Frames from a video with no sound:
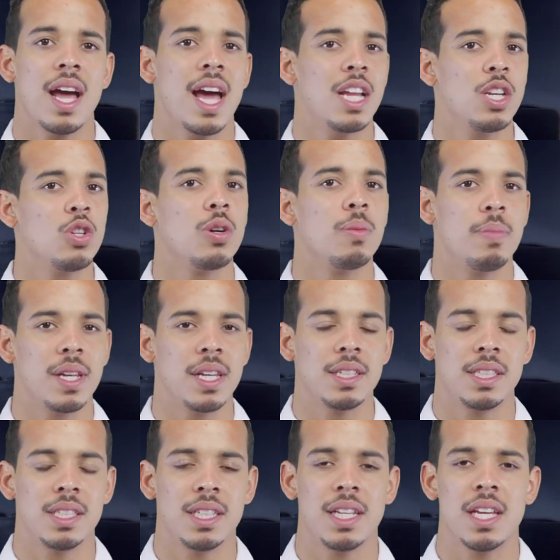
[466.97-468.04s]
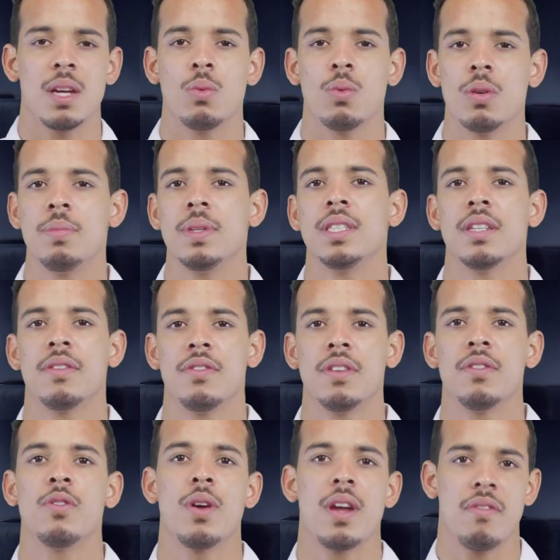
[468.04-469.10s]
and your ability, it will be different
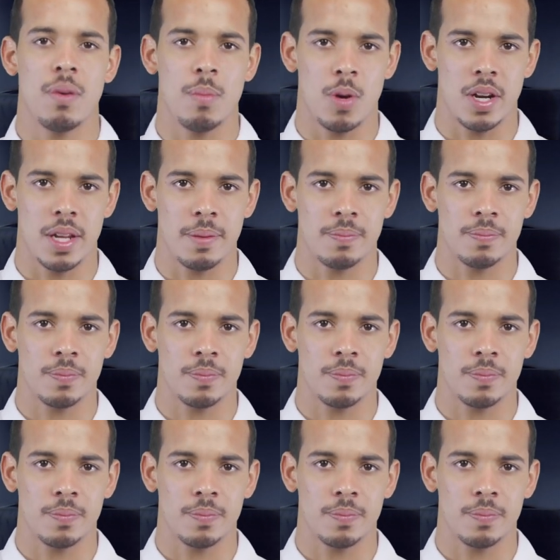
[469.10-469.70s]
for everybody.